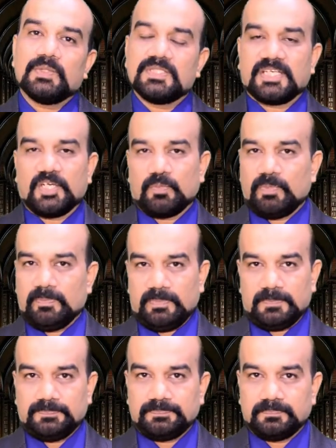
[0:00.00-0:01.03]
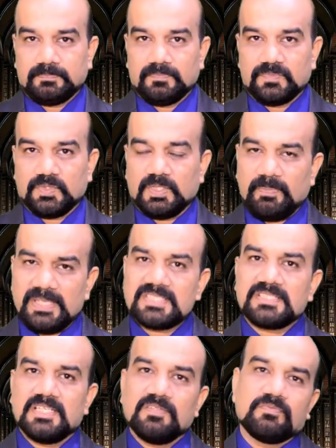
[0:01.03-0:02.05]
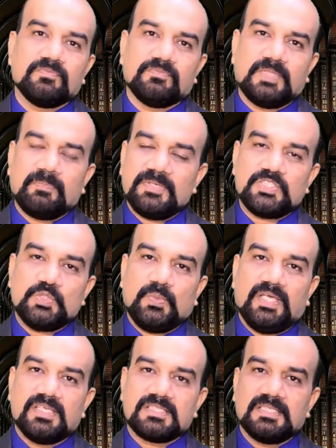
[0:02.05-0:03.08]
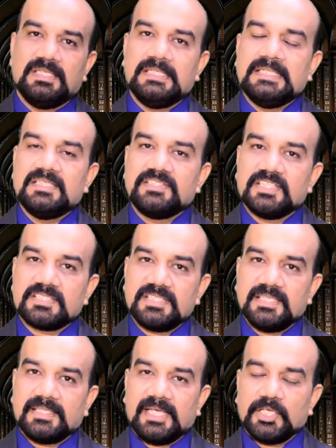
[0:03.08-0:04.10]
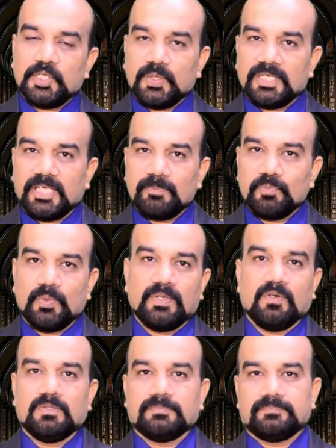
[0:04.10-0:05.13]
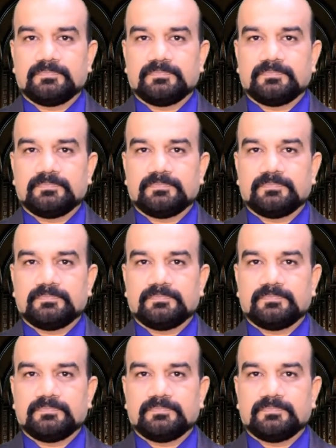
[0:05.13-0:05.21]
to this kind of people. So the best way is just say thank you and keep moving on.